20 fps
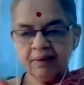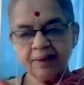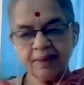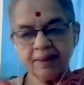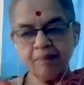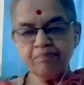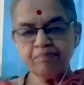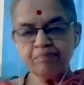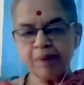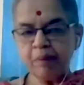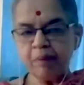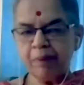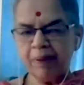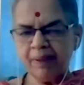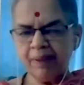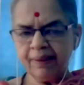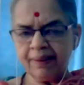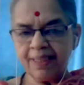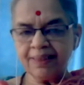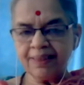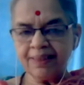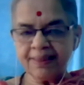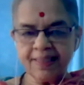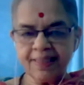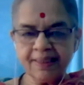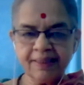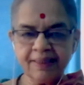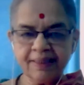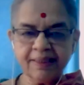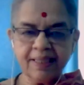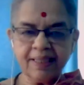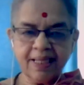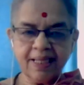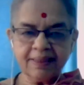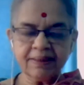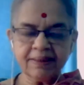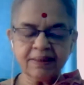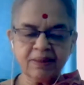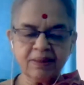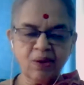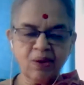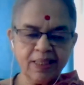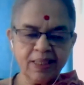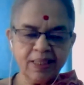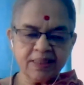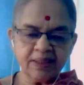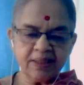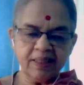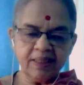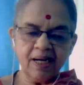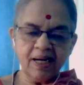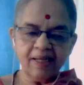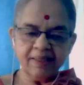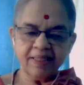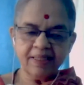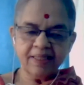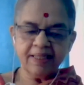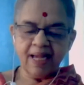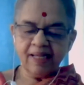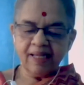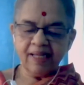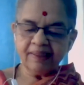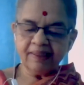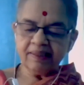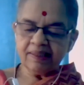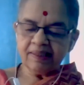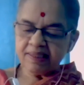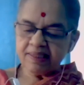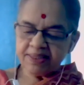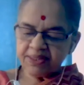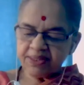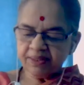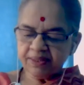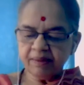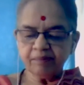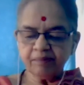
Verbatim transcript: some people translate it as knowledge regarding agriculture